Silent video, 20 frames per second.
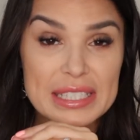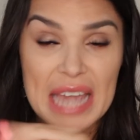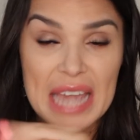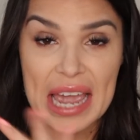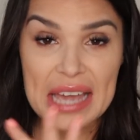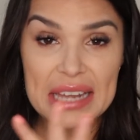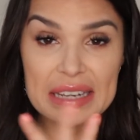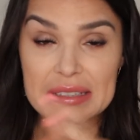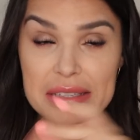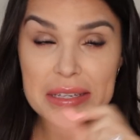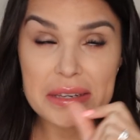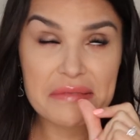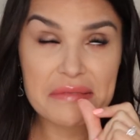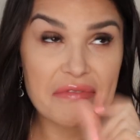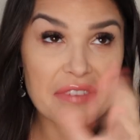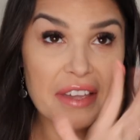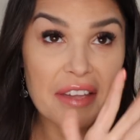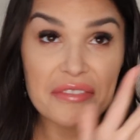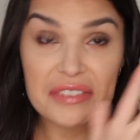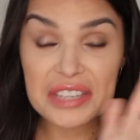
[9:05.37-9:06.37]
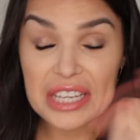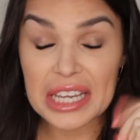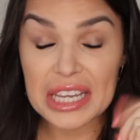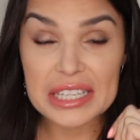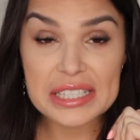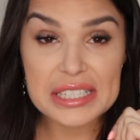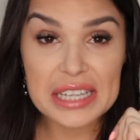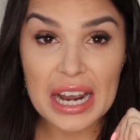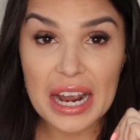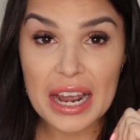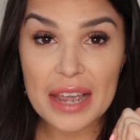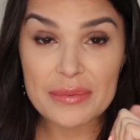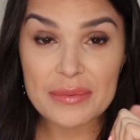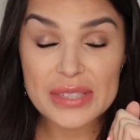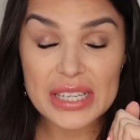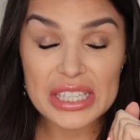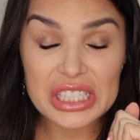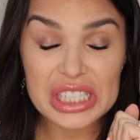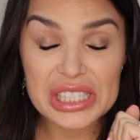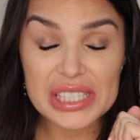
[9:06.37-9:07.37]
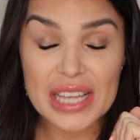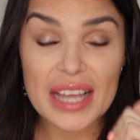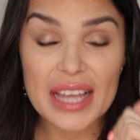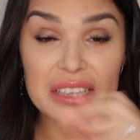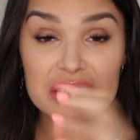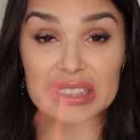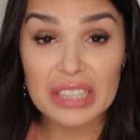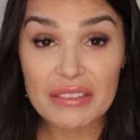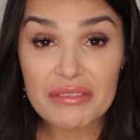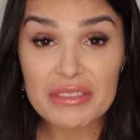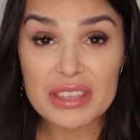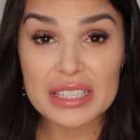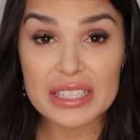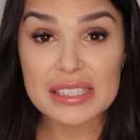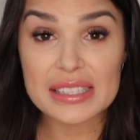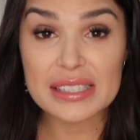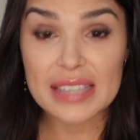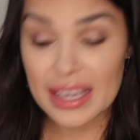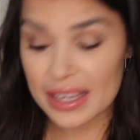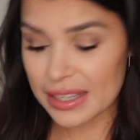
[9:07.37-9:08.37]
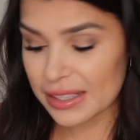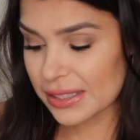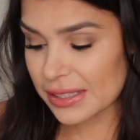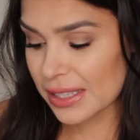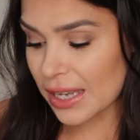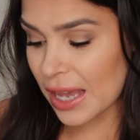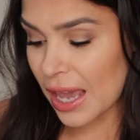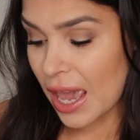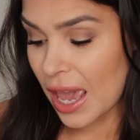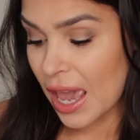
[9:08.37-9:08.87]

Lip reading: 10-15 times. I love this scent.